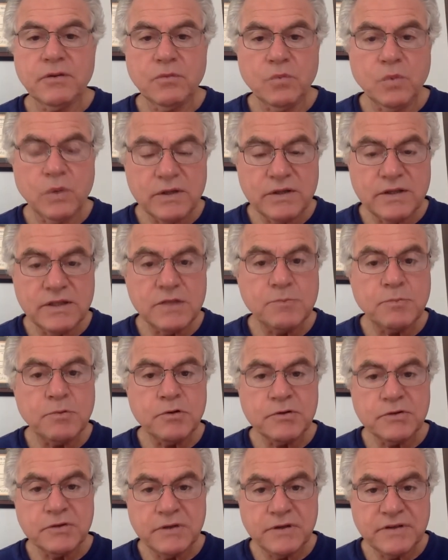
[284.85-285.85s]
what this
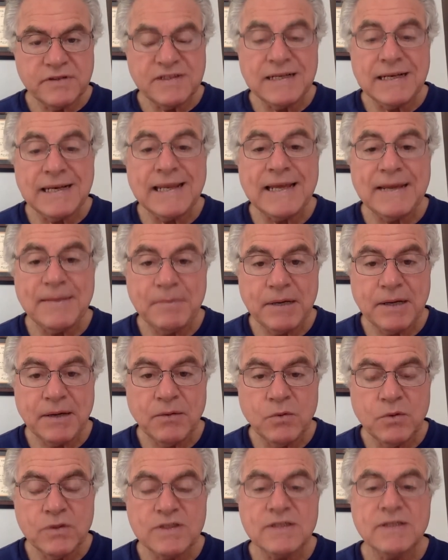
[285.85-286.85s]
person is claiming.
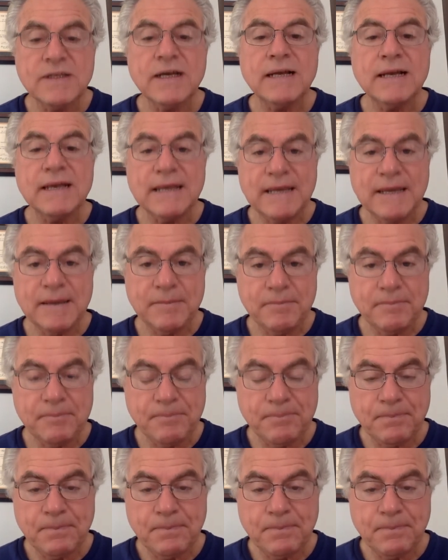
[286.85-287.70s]
What's the claim?